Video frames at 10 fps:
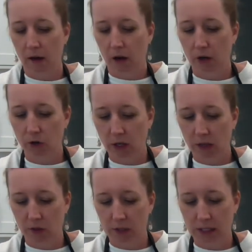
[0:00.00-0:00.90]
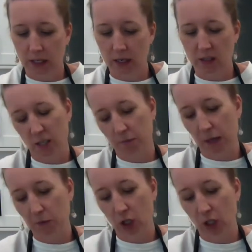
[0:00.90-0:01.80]
underneath the skin.
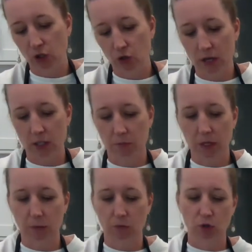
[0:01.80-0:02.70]
Sometimes you need to do that, sometimes you